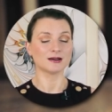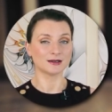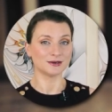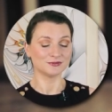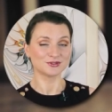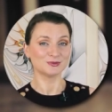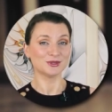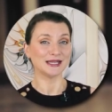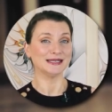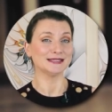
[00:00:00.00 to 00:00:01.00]

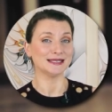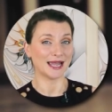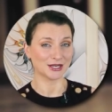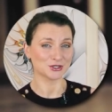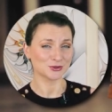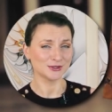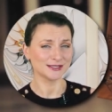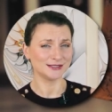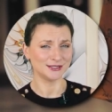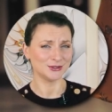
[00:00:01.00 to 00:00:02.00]
uncomfortable and unnatural
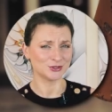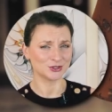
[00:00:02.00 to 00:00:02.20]
in new